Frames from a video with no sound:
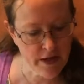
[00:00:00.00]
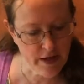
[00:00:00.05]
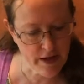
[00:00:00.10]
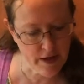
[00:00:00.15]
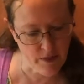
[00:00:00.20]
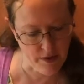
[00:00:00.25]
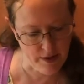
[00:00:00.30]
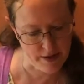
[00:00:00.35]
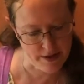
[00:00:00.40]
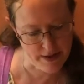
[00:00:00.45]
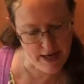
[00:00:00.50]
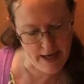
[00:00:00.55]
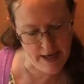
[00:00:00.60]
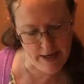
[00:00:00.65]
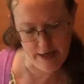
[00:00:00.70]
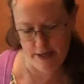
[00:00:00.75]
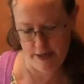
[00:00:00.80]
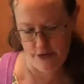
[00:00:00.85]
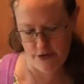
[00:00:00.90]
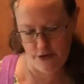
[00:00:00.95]
thing I want to
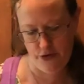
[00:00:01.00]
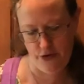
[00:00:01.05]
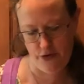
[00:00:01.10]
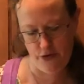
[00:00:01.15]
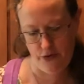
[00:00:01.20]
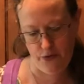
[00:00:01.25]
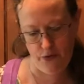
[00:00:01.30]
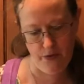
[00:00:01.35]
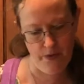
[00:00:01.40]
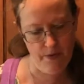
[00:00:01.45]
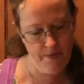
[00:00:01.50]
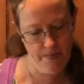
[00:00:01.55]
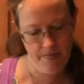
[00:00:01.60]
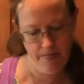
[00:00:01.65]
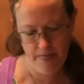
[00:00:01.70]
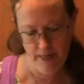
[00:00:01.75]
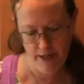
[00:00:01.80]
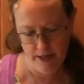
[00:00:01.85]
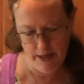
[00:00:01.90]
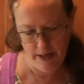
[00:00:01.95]
get into
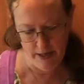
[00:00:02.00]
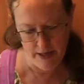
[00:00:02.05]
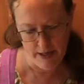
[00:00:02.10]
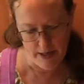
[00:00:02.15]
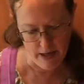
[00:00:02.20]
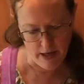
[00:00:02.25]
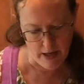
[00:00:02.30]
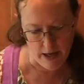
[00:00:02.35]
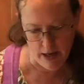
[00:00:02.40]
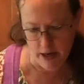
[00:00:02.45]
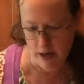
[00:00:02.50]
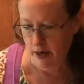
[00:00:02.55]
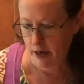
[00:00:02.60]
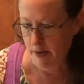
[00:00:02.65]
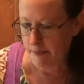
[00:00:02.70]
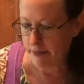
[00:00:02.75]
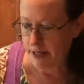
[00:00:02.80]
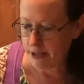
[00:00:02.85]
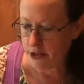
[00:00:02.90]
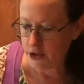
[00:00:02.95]

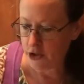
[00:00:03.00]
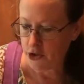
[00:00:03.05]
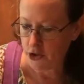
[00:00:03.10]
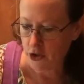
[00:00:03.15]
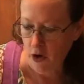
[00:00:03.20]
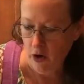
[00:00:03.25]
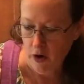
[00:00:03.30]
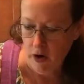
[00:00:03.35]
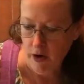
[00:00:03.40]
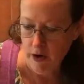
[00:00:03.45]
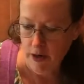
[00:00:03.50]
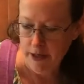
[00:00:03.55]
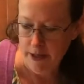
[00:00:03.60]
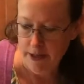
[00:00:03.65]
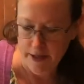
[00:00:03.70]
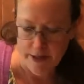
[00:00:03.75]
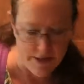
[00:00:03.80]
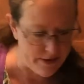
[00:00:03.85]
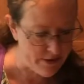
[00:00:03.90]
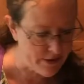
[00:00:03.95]
each jar
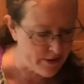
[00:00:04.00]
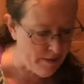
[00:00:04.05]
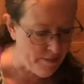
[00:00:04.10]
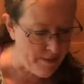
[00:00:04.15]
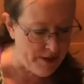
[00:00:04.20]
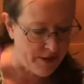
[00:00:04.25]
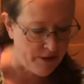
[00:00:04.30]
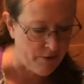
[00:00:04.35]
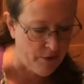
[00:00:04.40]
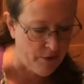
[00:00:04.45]
is a piece